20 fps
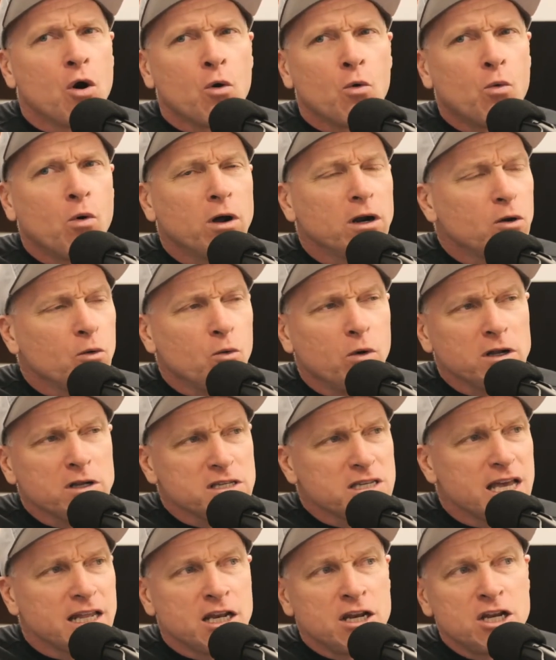What
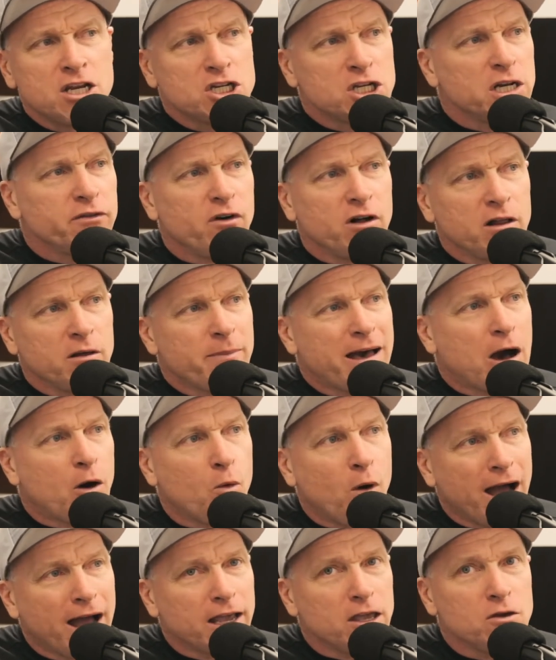what's that initiative all about?
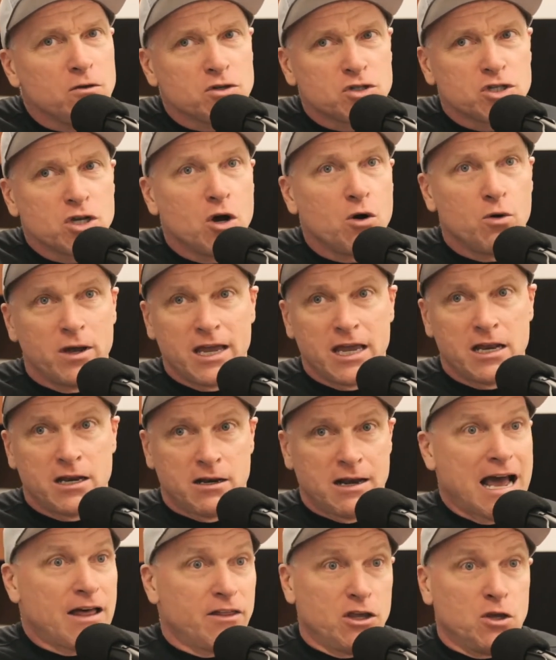Why are you so
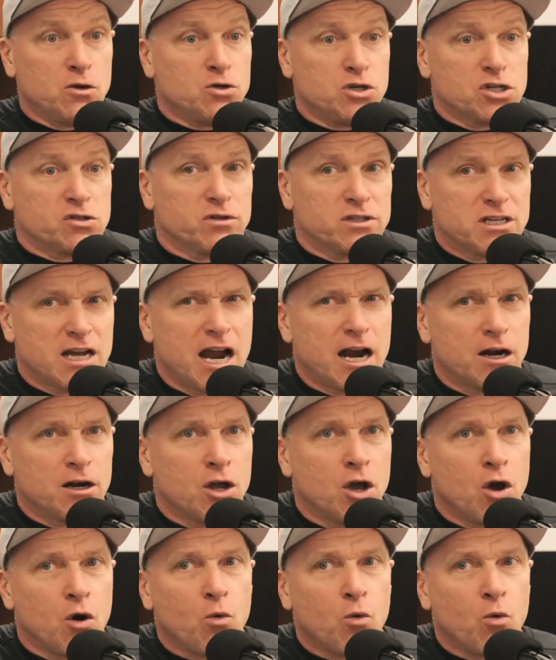now that you just retired?